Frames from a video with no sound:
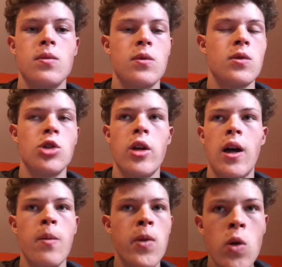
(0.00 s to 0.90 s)
Show you how
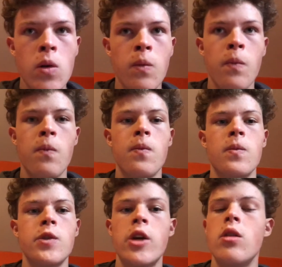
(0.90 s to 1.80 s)
I'm doing.
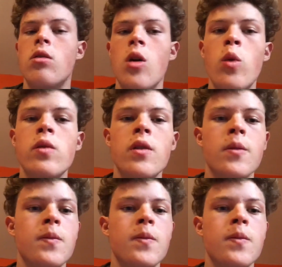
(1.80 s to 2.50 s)
Show you the growth.